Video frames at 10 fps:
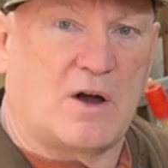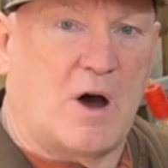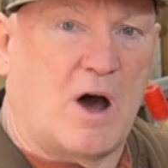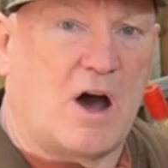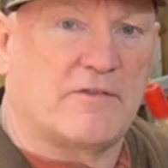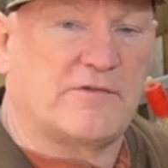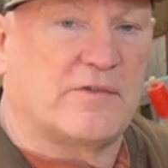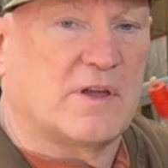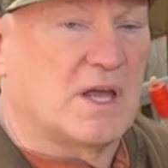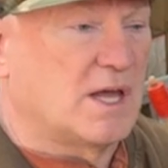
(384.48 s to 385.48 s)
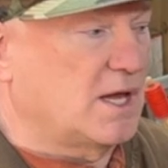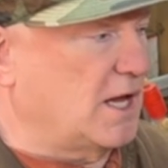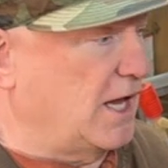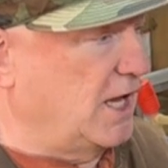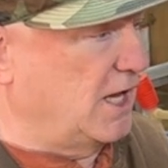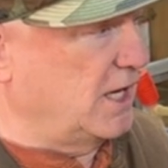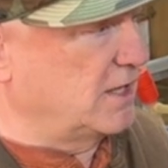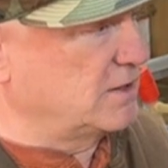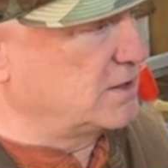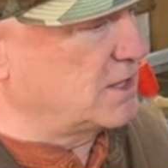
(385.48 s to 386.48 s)
uh, off
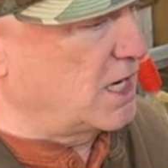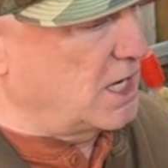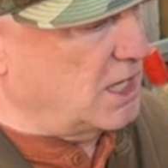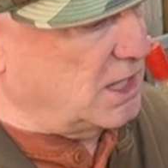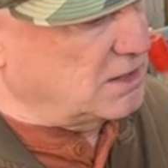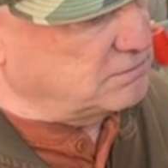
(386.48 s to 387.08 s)
and uh,